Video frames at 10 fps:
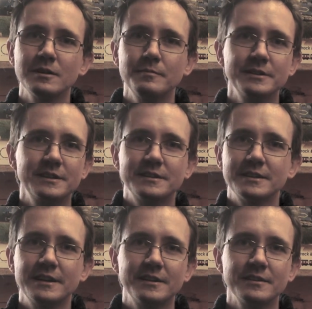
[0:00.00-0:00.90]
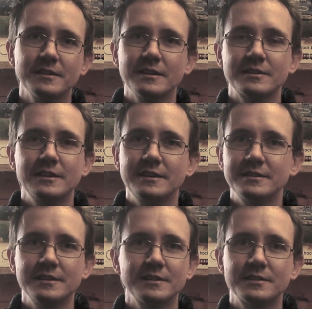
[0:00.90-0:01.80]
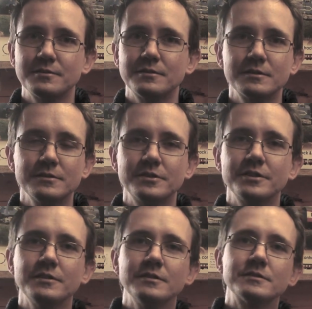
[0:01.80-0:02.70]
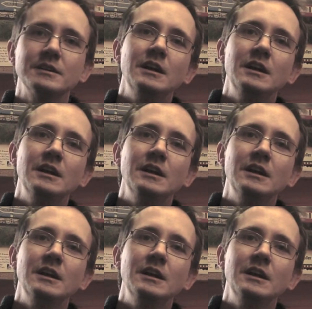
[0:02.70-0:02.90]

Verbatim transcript: a busy station that actually exists or a goods yard